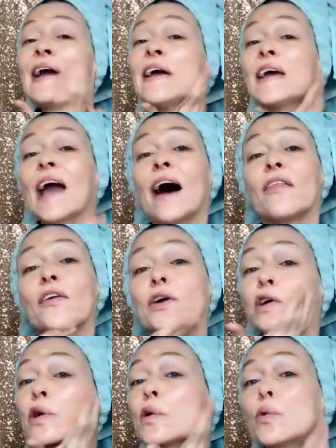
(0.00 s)
gathered
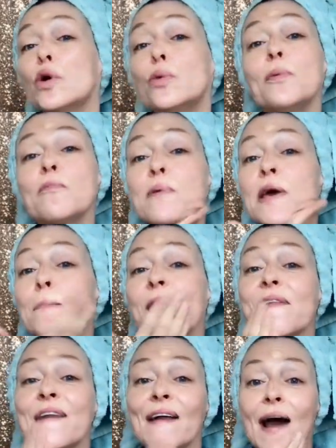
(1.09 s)
a group of people
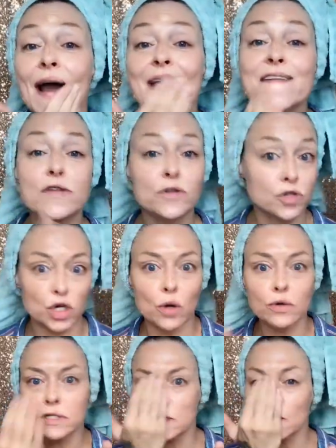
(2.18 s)
that I had
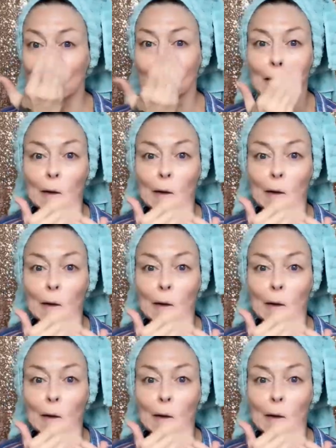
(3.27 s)
chosen,